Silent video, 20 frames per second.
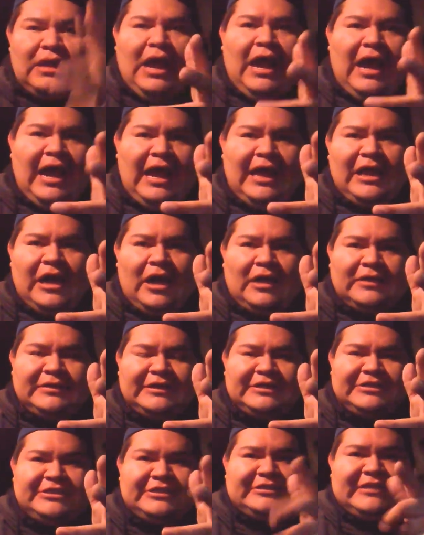all right, y'all
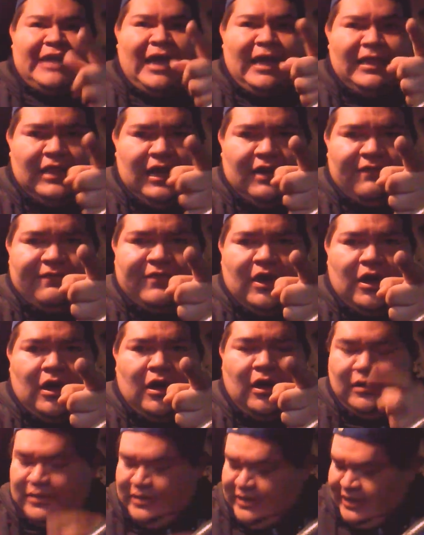ninjas. I love
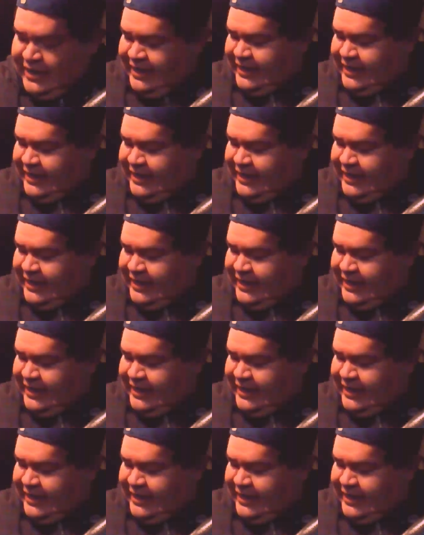y'all.